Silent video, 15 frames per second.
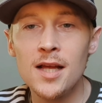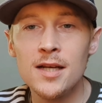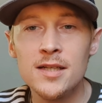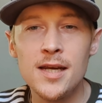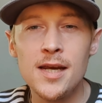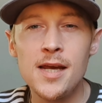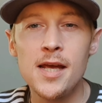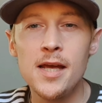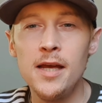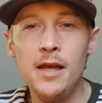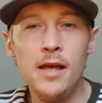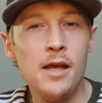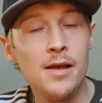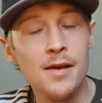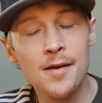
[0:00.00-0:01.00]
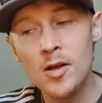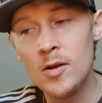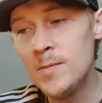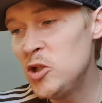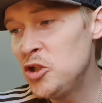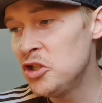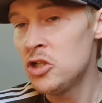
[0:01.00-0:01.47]
Andy here.
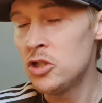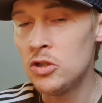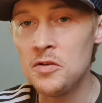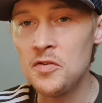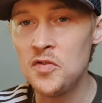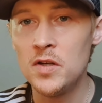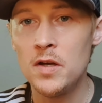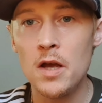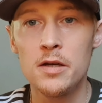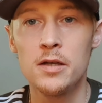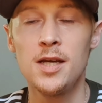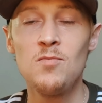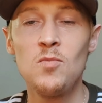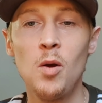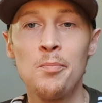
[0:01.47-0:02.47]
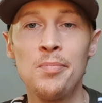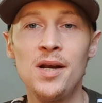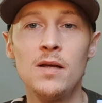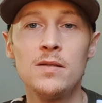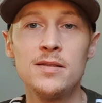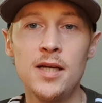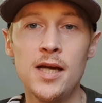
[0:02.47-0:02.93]
I'm just off to go and get my
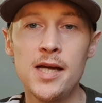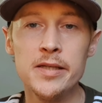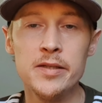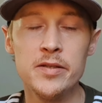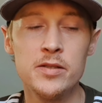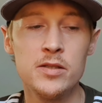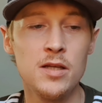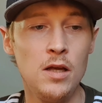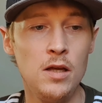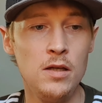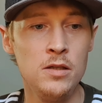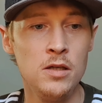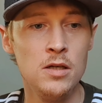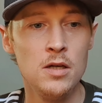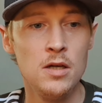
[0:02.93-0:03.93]
blood test done.